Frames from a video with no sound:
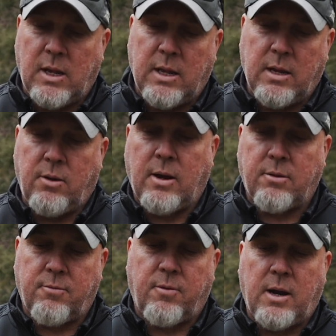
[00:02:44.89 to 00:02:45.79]
and then you have
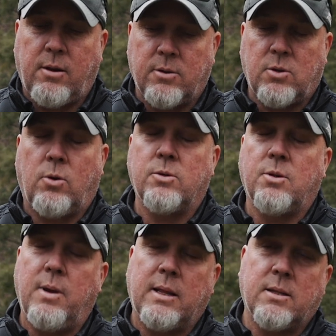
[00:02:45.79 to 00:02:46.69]
to find those holes
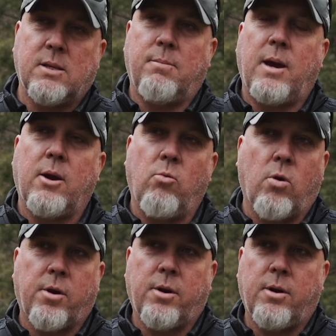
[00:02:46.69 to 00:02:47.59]
to make the setback
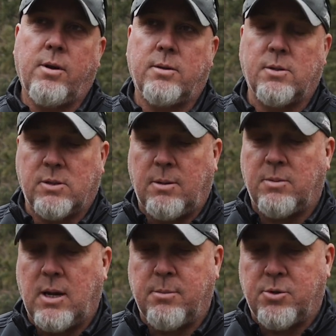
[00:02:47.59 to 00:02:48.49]
work. So
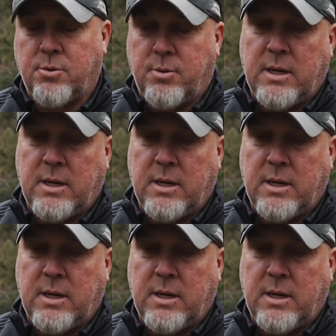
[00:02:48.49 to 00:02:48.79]
sometimes you're